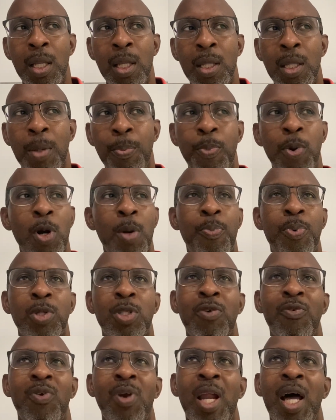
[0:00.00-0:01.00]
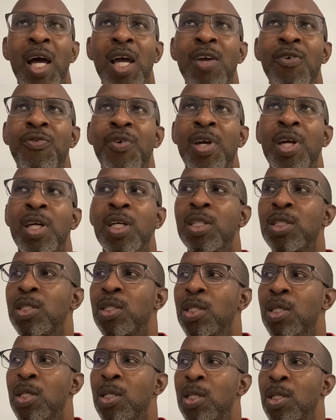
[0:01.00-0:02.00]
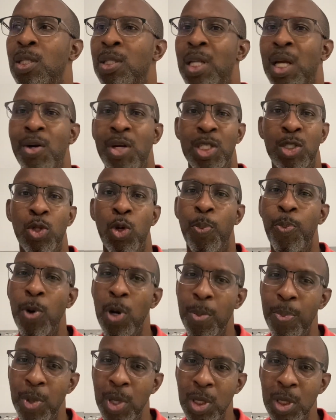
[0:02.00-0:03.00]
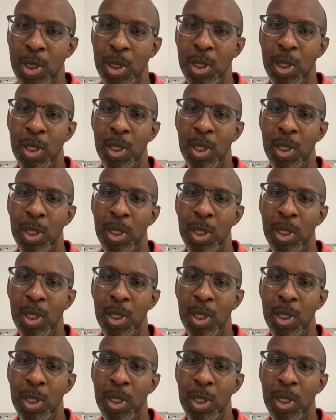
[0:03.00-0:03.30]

the purpose of life is there is no purpose.